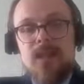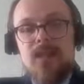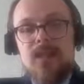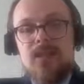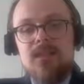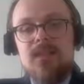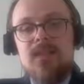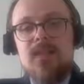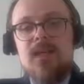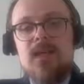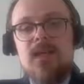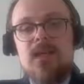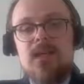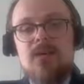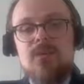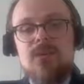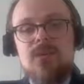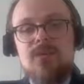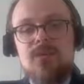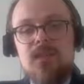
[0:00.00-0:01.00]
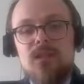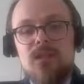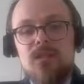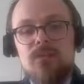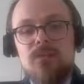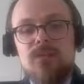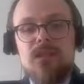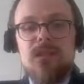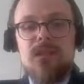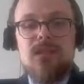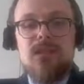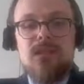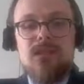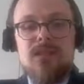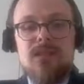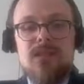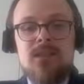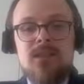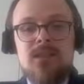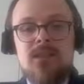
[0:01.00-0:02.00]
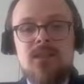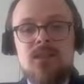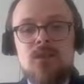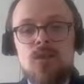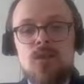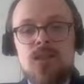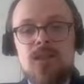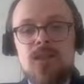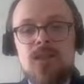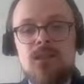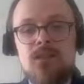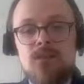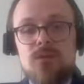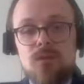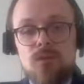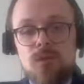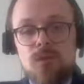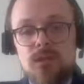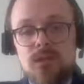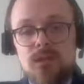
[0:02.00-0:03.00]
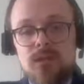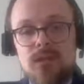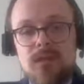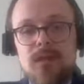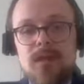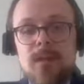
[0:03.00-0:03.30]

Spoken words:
And they have developed an interesting online tool